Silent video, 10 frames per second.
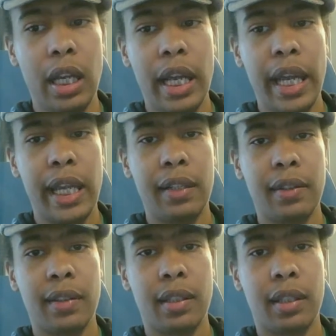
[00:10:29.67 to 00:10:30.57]
and
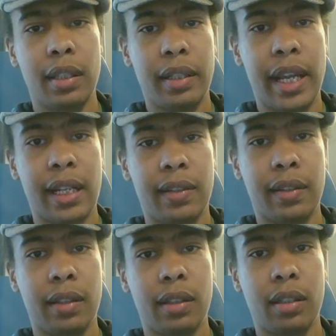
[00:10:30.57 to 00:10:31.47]

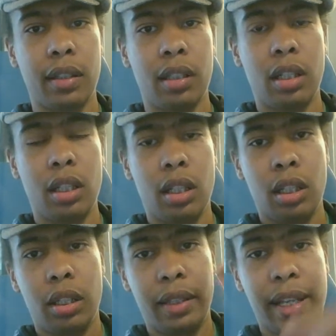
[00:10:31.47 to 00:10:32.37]
that
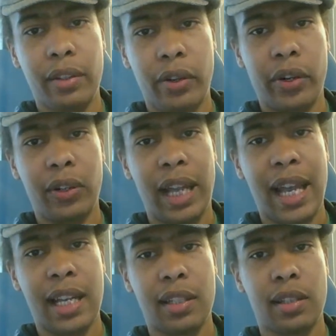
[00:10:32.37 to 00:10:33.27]
that girl
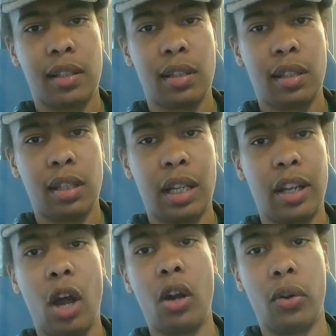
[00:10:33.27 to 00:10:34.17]
has an
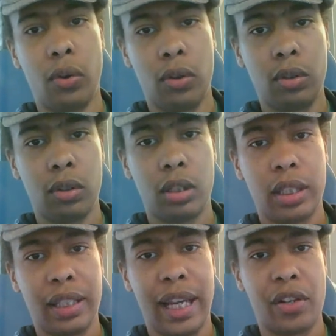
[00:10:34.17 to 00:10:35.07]
uncle
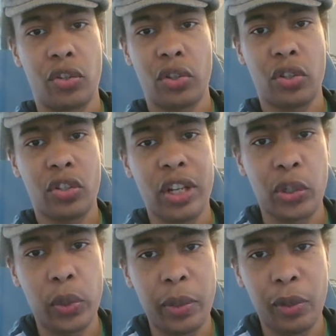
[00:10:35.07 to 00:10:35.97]
that's
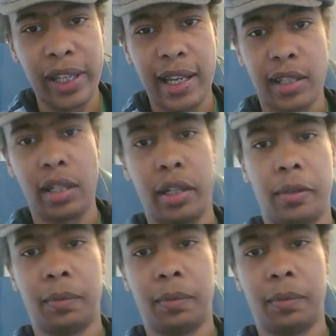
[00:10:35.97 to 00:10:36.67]
sexually molesting her.